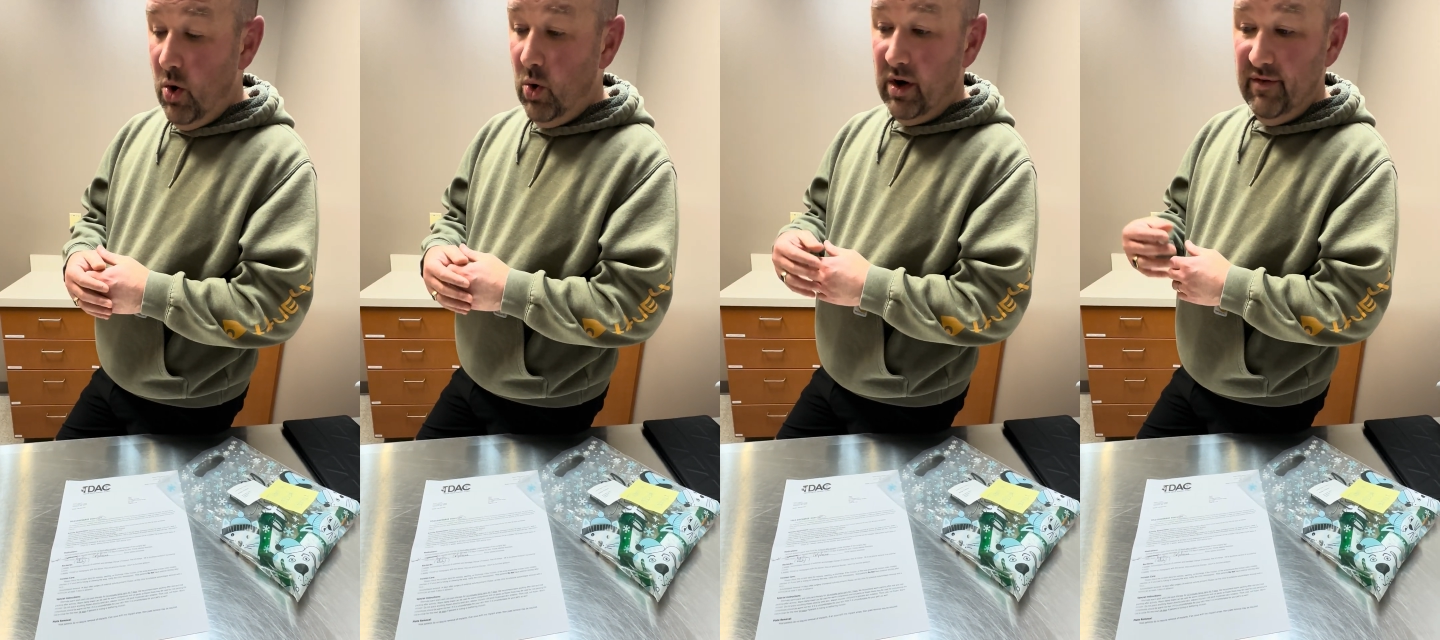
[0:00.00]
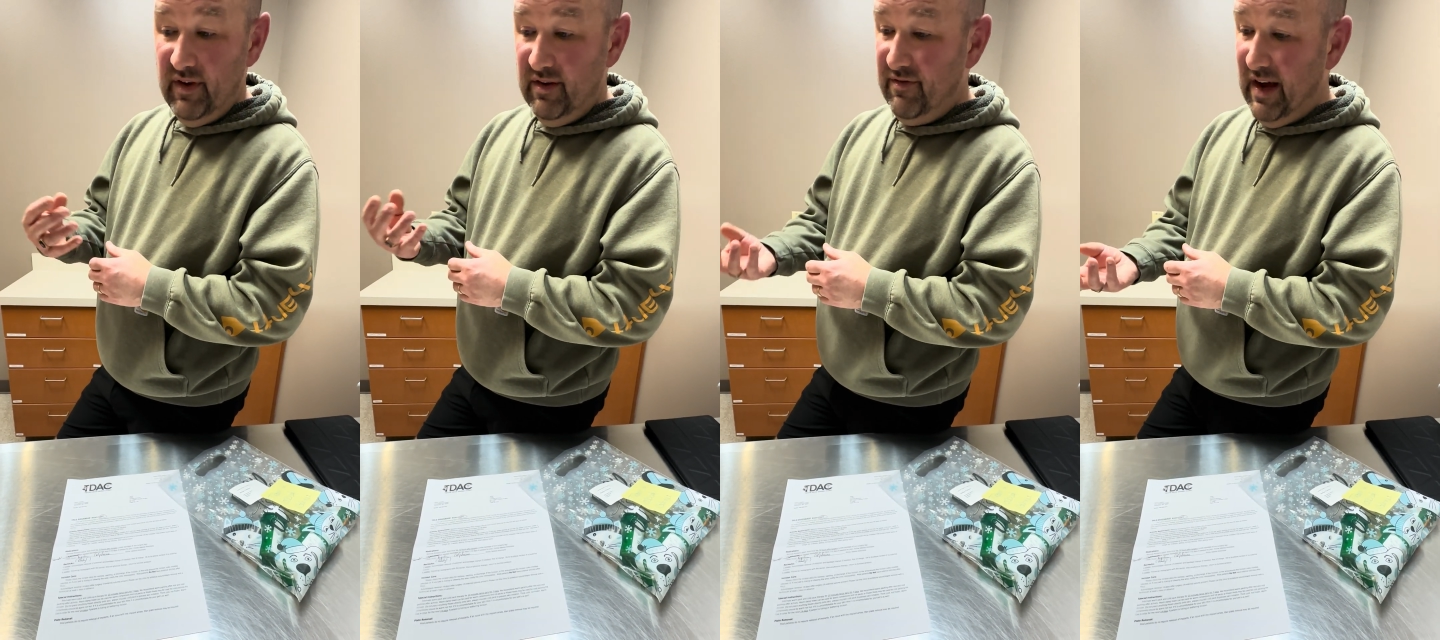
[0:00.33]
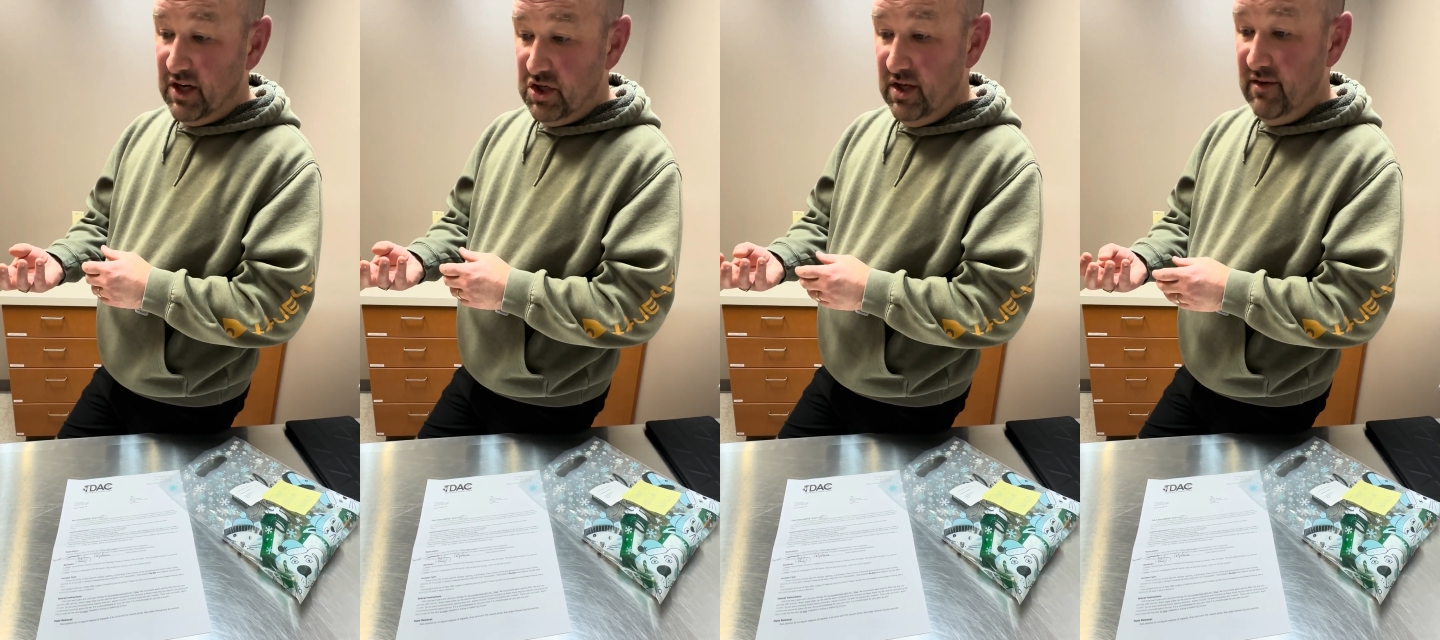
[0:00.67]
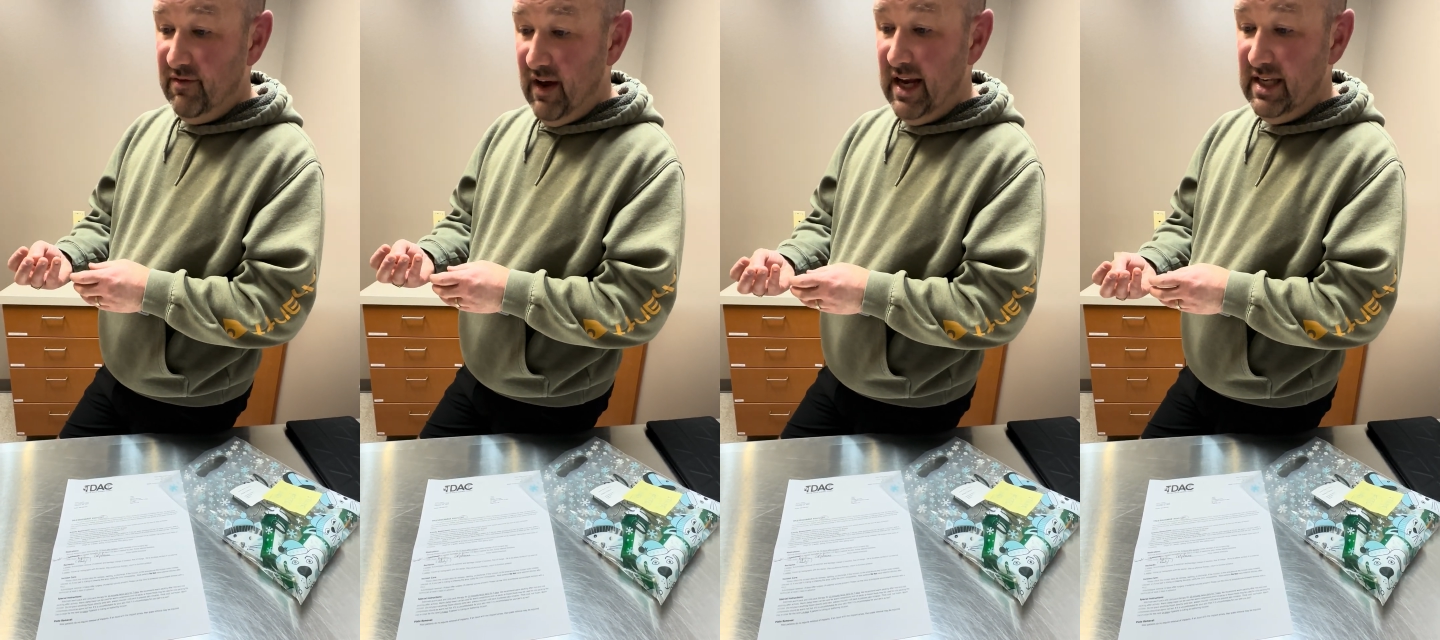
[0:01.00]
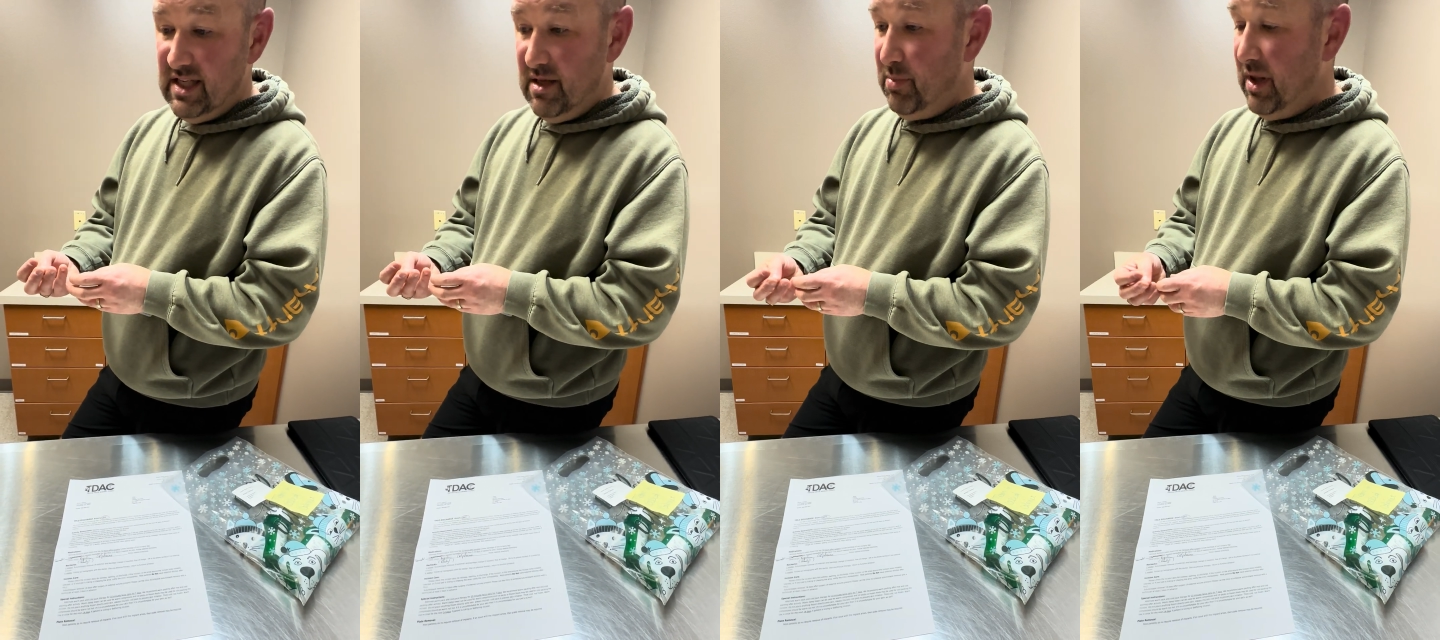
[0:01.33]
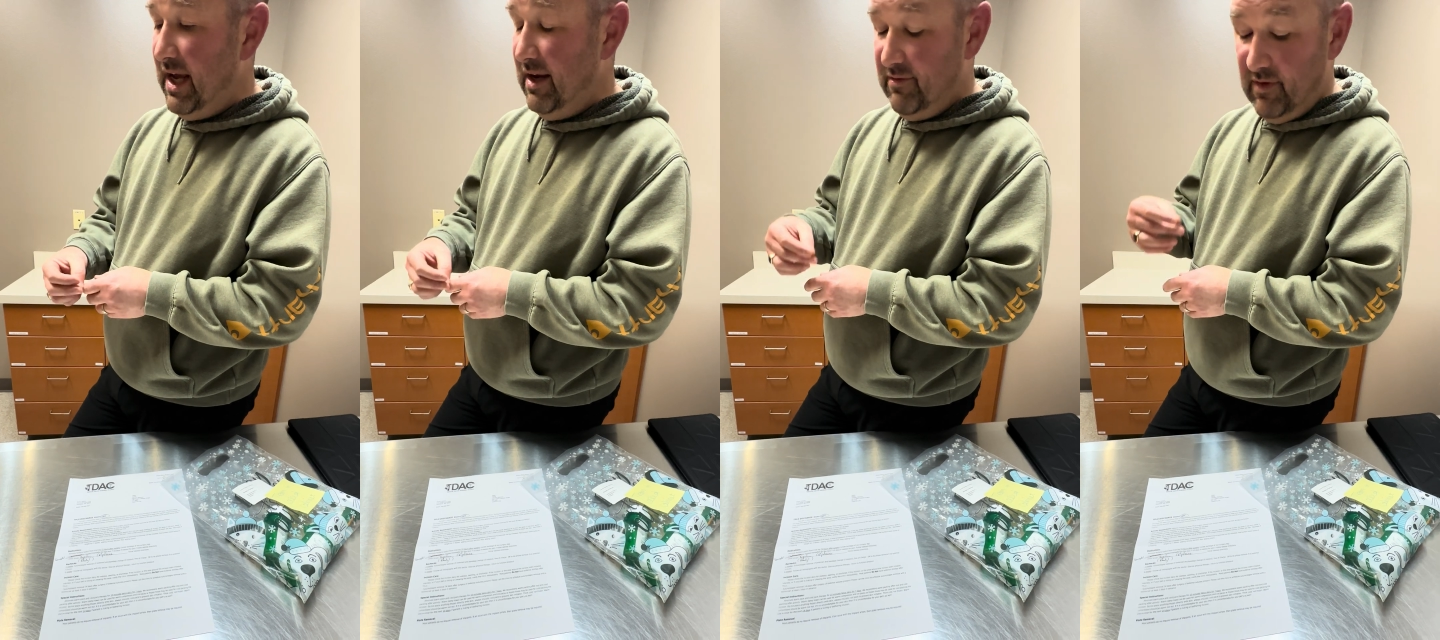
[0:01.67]
or if infection finds the
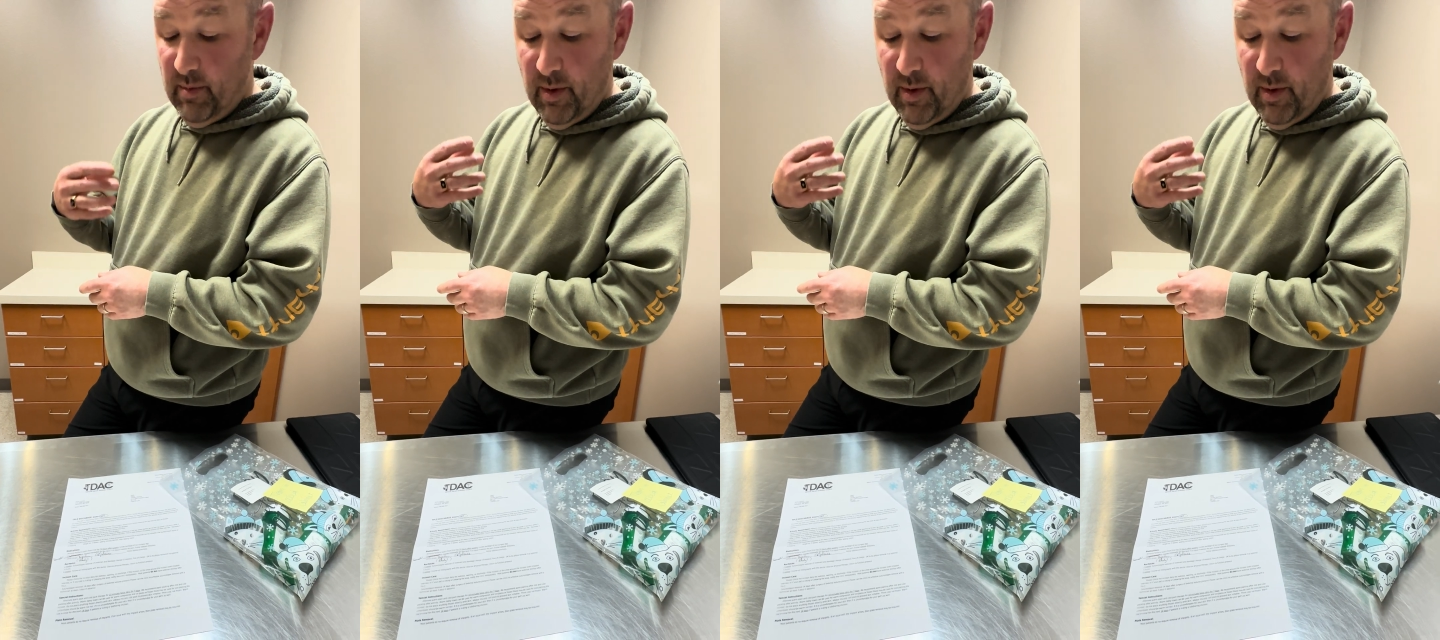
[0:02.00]
plate from